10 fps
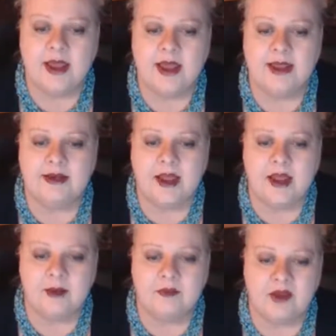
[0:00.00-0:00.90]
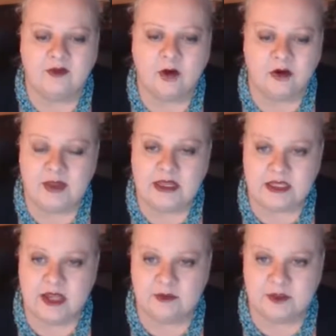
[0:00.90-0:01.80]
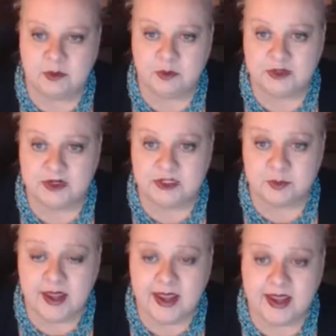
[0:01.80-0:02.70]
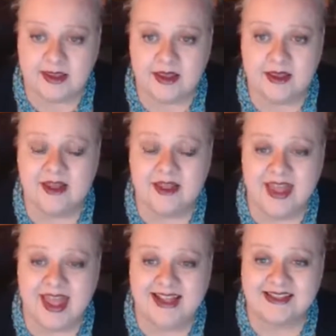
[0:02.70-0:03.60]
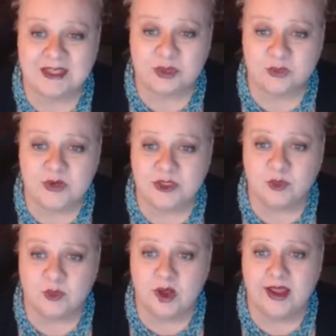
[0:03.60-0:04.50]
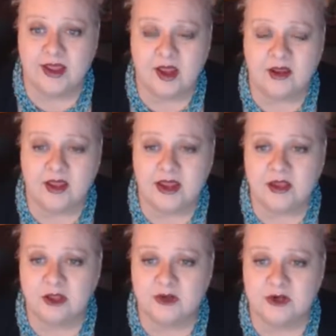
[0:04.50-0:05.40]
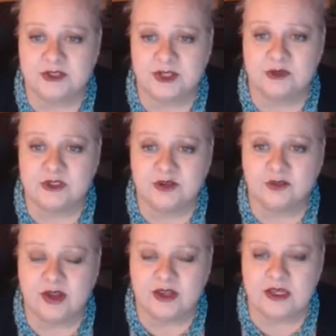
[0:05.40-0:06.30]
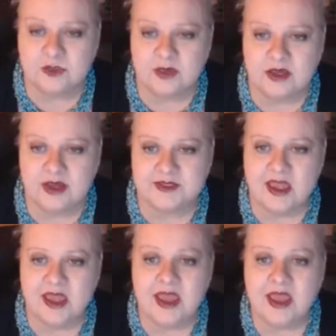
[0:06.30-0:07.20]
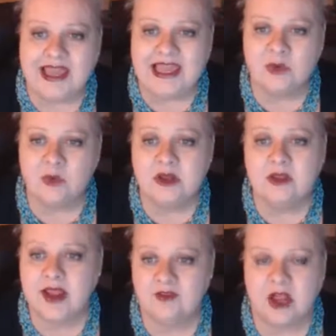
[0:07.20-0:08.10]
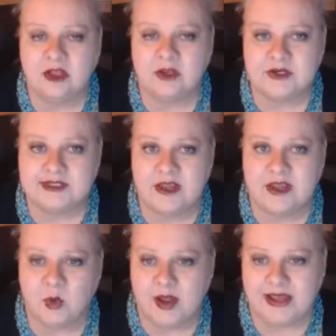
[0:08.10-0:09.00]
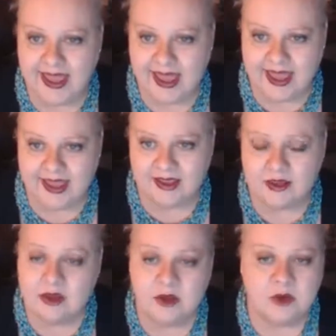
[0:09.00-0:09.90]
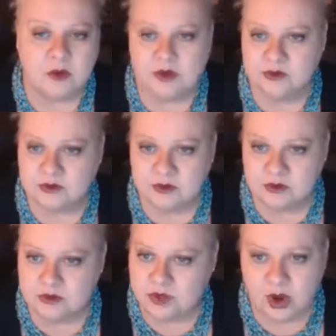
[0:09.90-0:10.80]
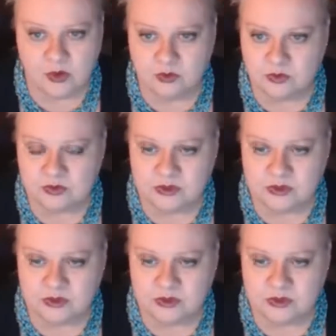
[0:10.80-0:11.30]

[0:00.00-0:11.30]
And I've heard many times people explain that the reason why online color is so different is because in real life color is CMYK. Well, no,